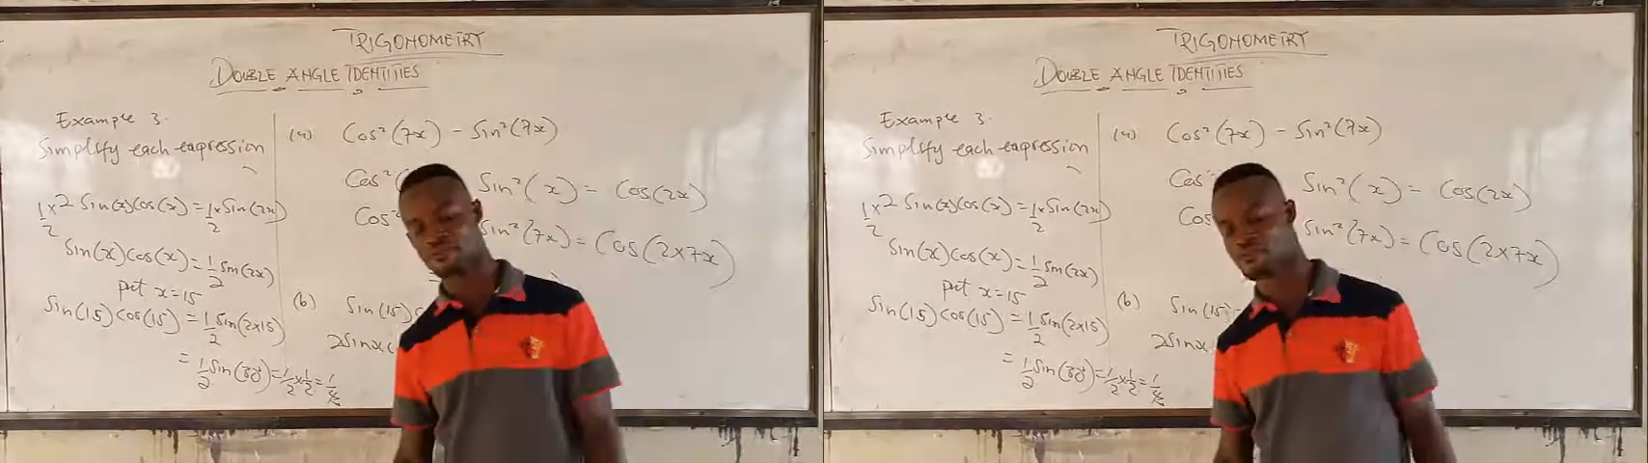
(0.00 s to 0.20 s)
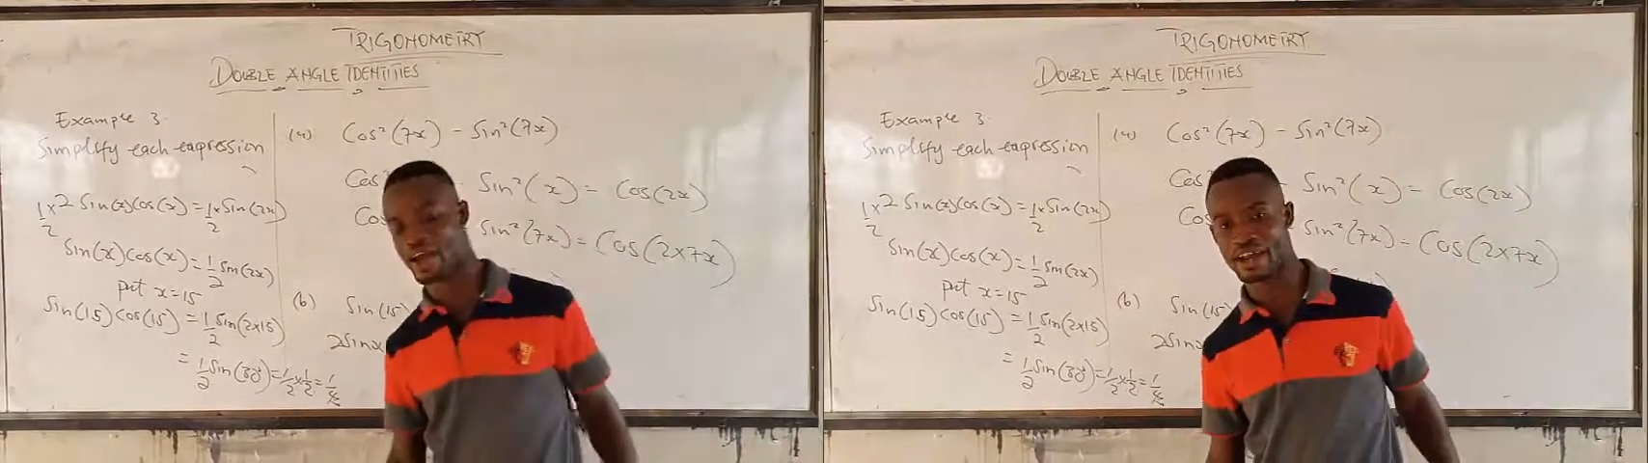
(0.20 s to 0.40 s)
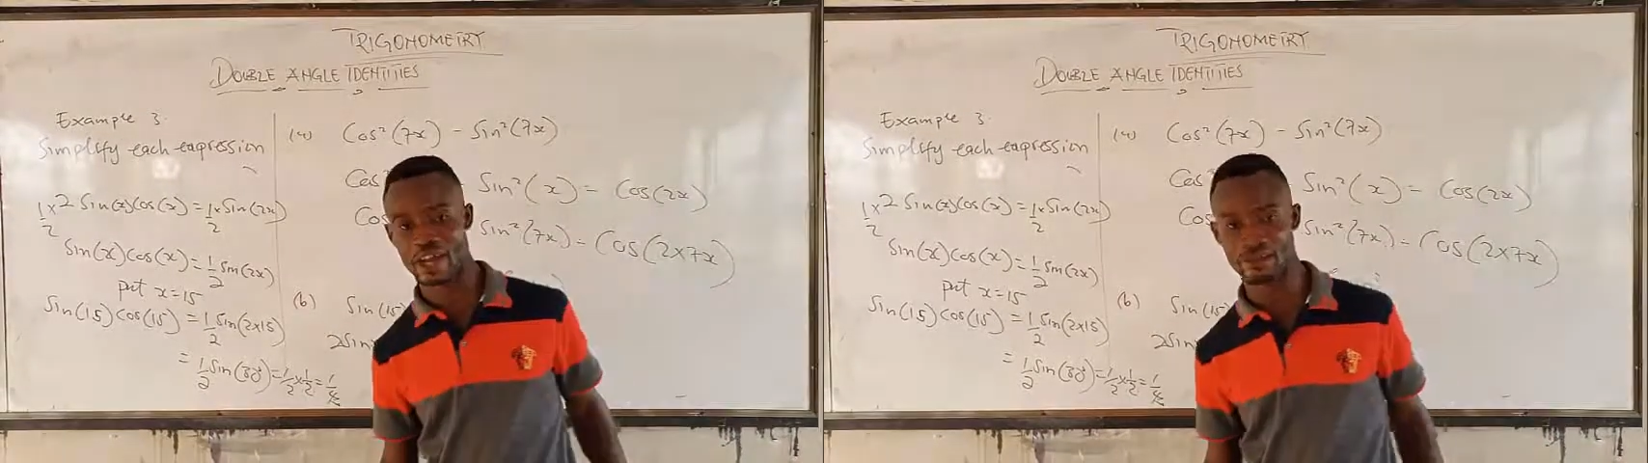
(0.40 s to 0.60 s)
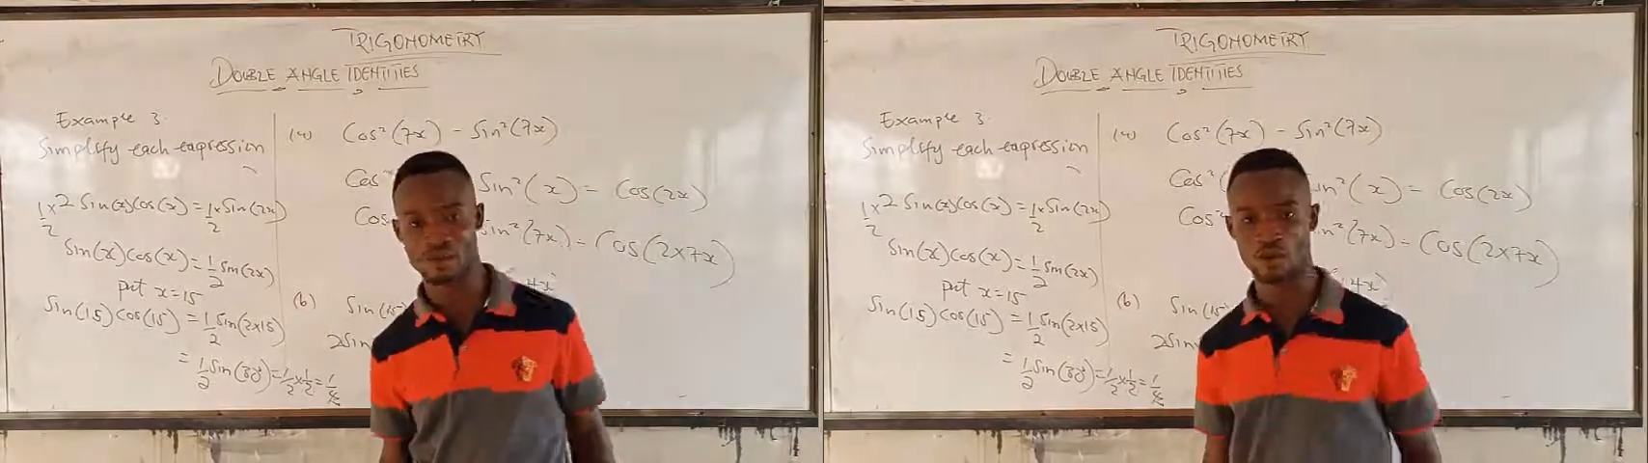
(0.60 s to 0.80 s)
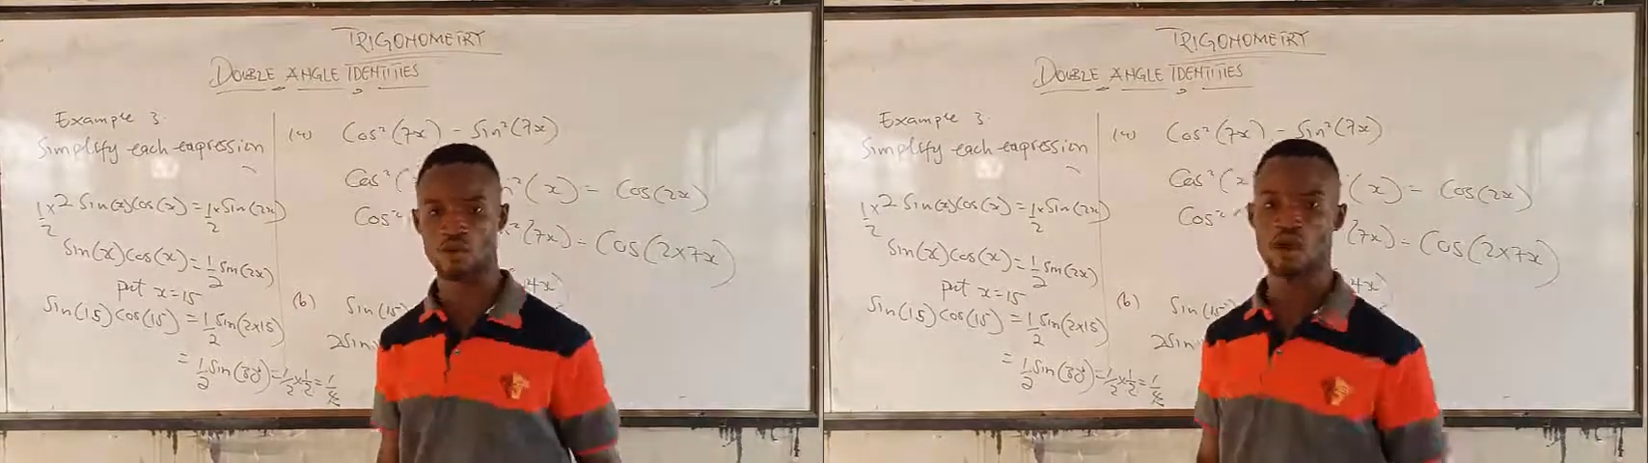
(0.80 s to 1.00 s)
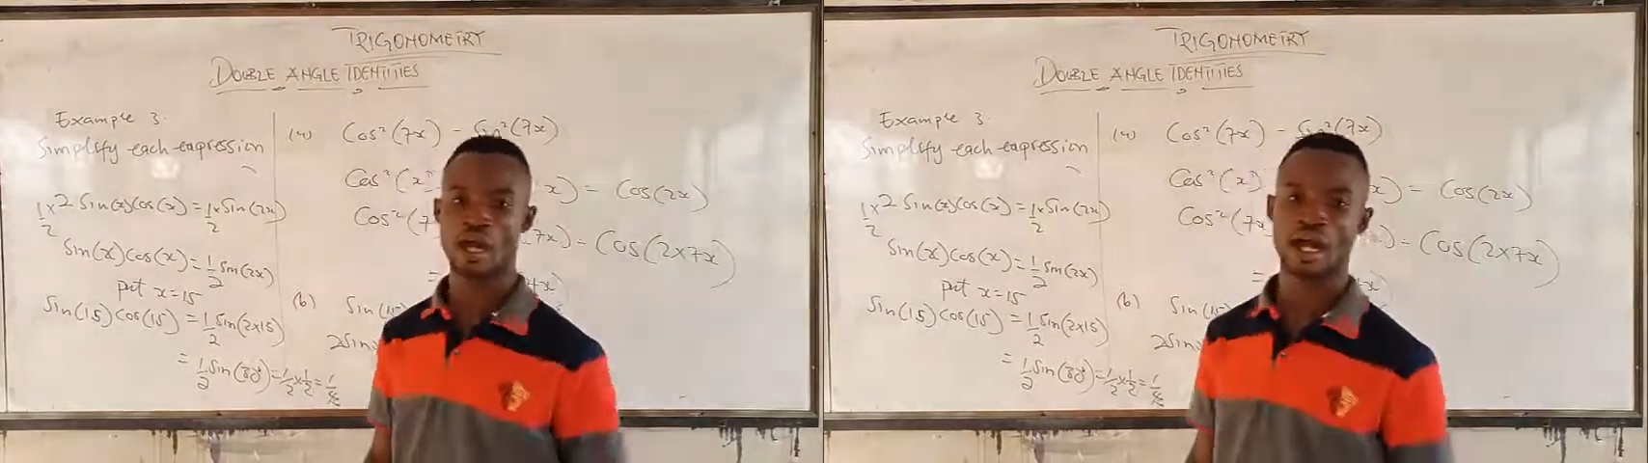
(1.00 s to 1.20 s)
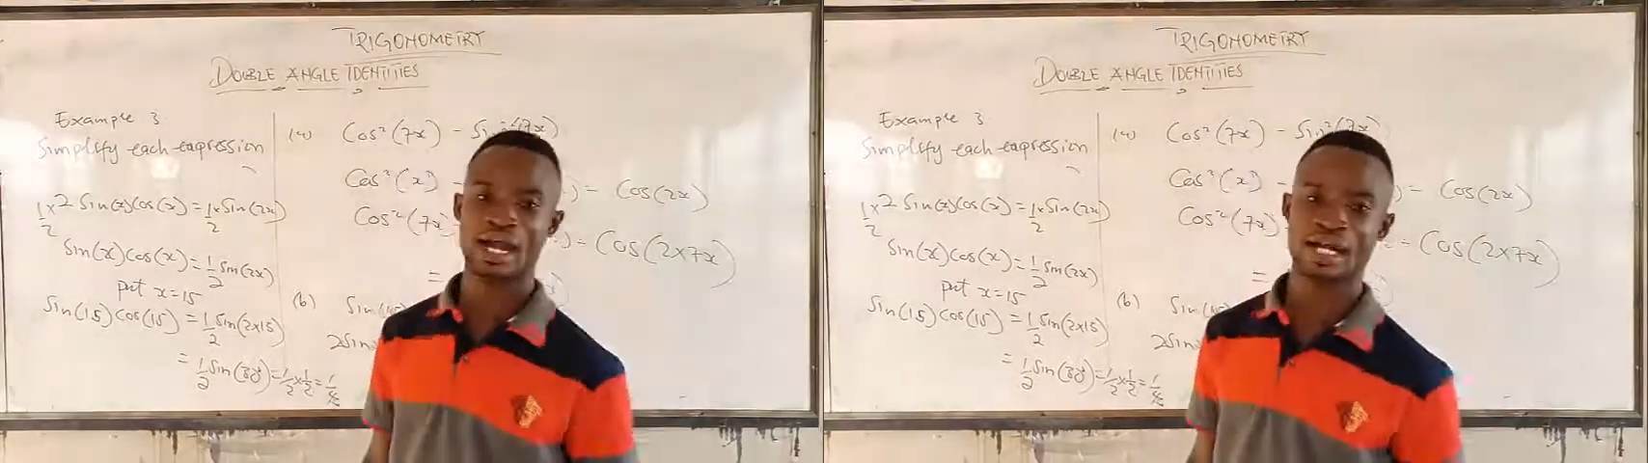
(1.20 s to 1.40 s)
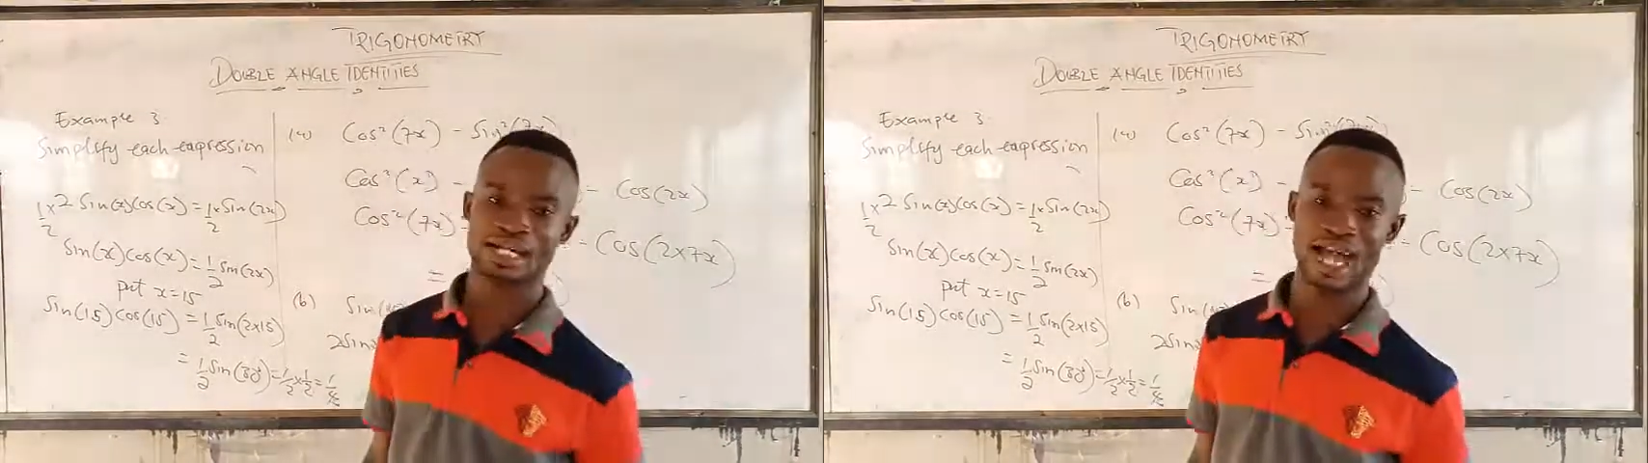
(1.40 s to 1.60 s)
variables
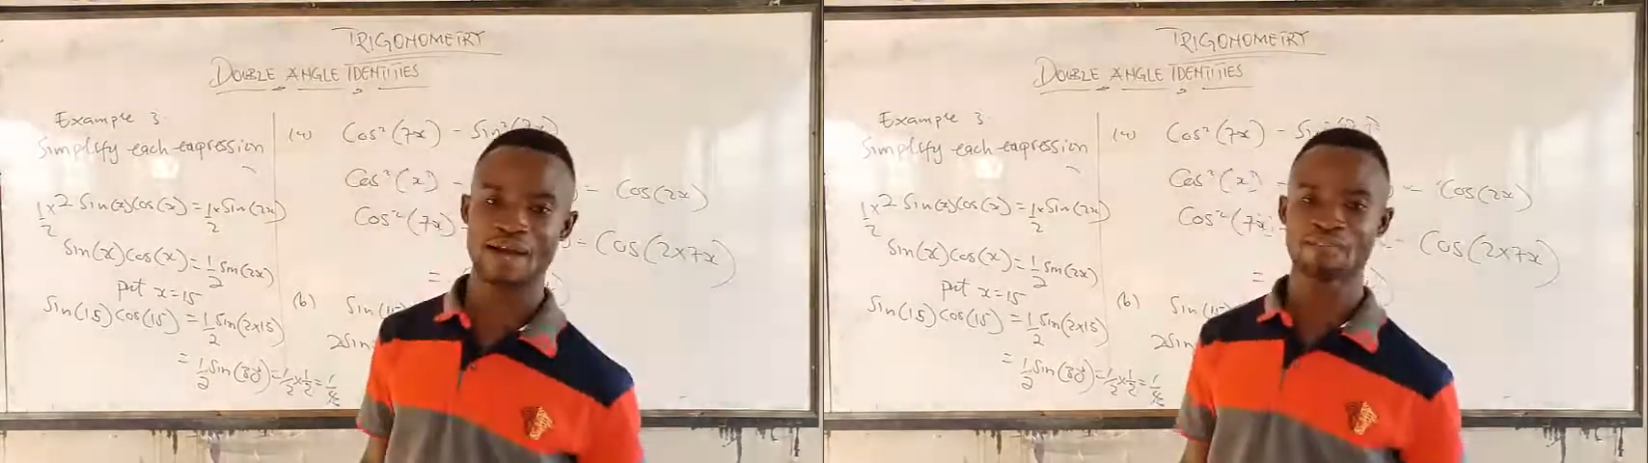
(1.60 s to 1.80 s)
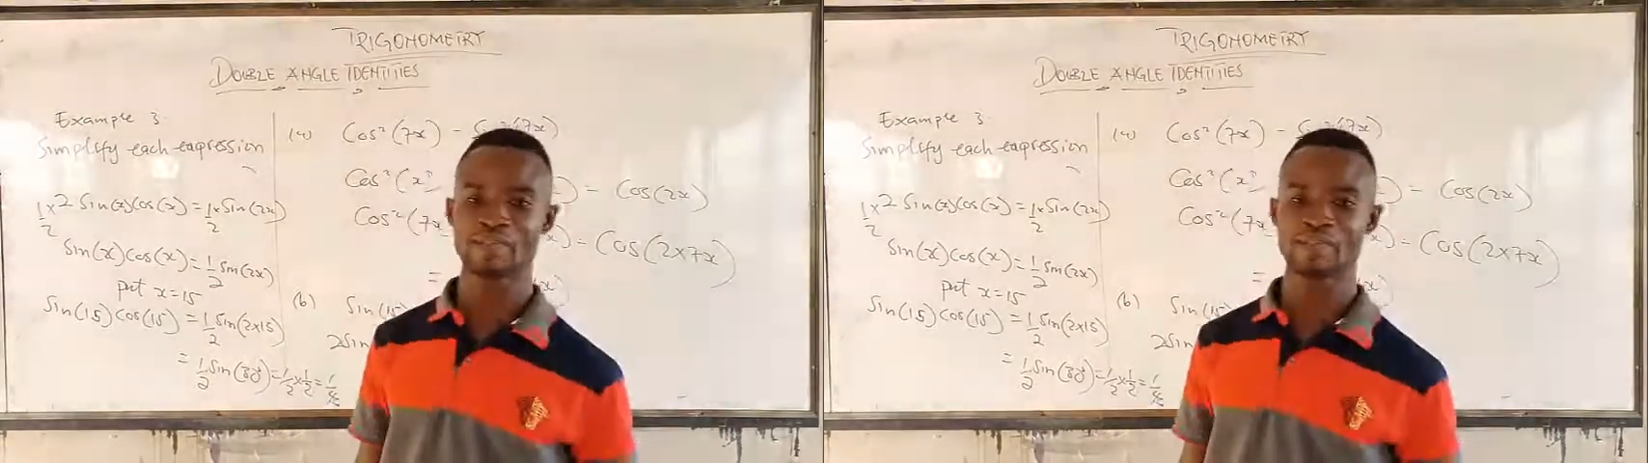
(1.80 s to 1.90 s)
can